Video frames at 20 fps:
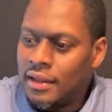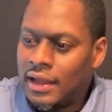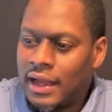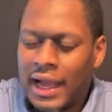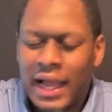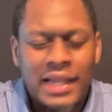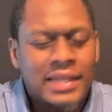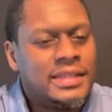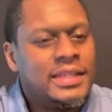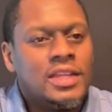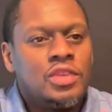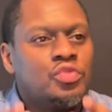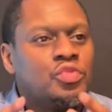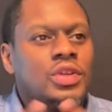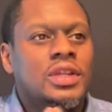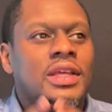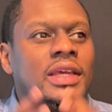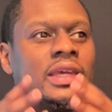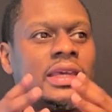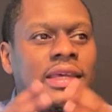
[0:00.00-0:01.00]
I didn't
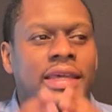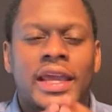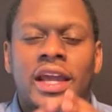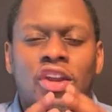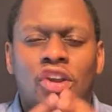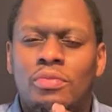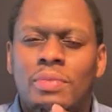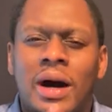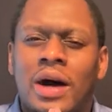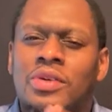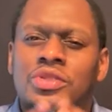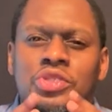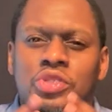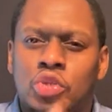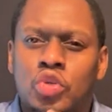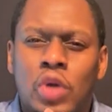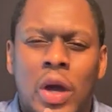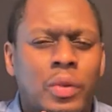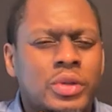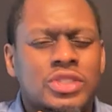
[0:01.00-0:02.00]
really care about
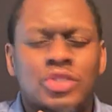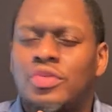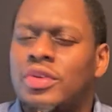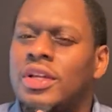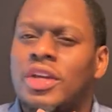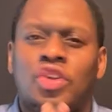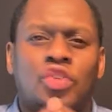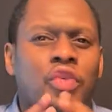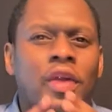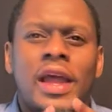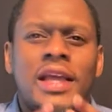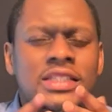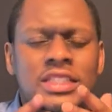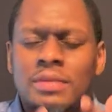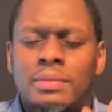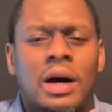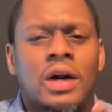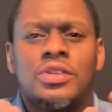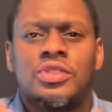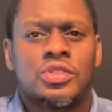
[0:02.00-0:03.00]
school. I wasn't really crazy
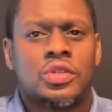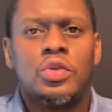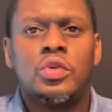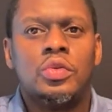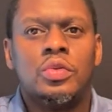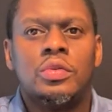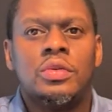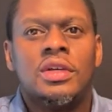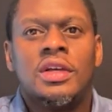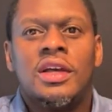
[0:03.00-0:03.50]
about school.